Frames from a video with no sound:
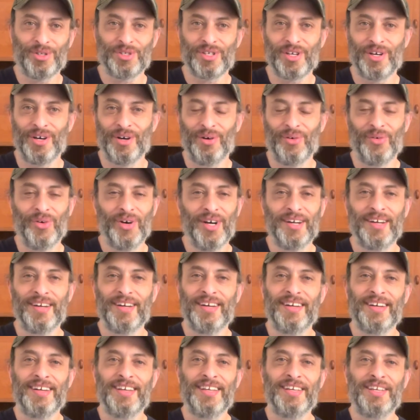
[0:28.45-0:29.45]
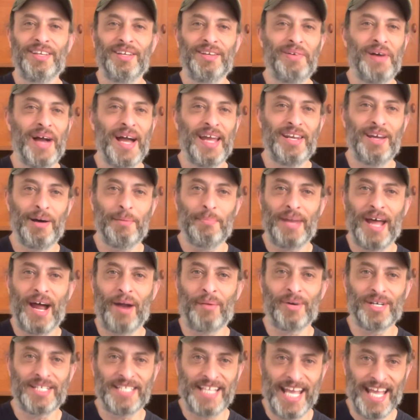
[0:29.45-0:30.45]
So you end up
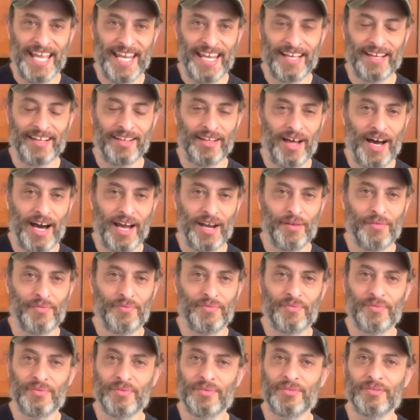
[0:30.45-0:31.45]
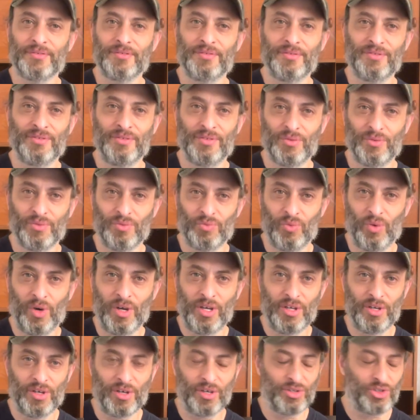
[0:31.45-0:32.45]
not retaining a lot of
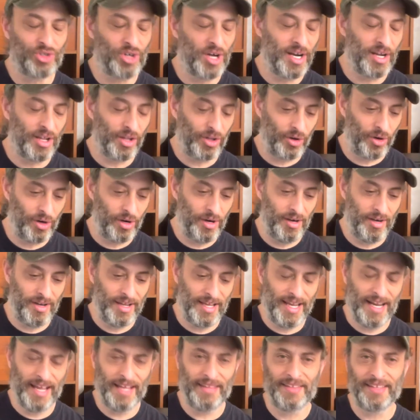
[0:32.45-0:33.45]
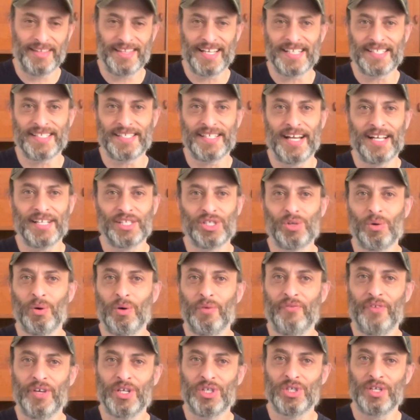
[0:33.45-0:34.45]
what you're trying to learn. And I think that's not so
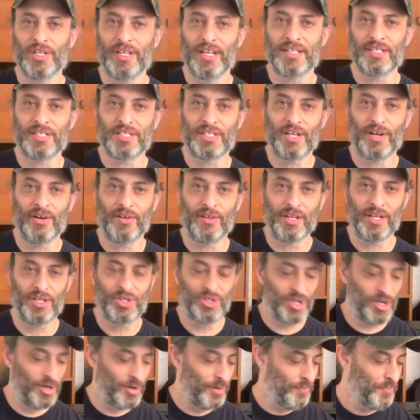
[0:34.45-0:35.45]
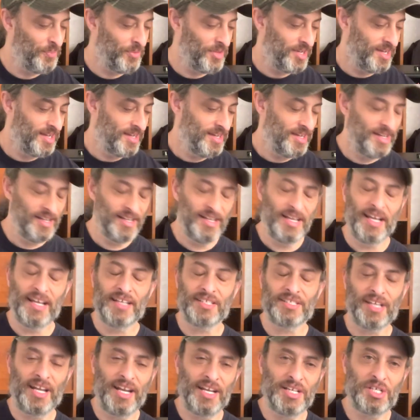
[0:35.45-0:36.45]
efficient necessarily. So
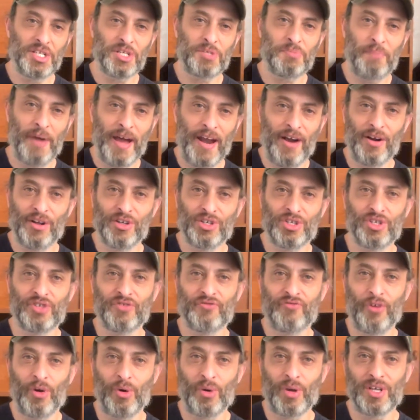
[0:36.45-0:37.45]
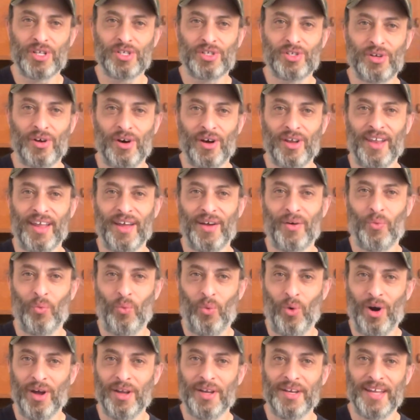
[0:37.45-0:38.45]
sometimes it's better to just focus on like
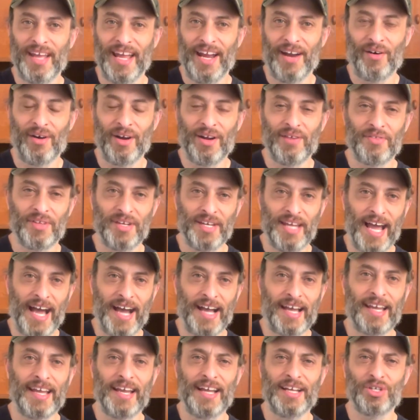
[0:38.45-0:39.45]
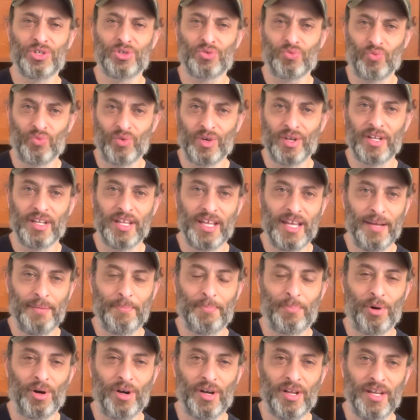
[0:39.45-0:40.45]
one area of the neck and just really
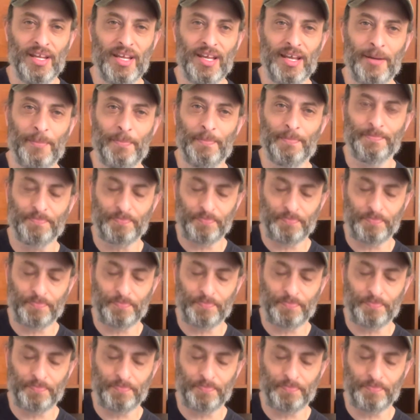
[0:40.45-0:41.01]
burn it in.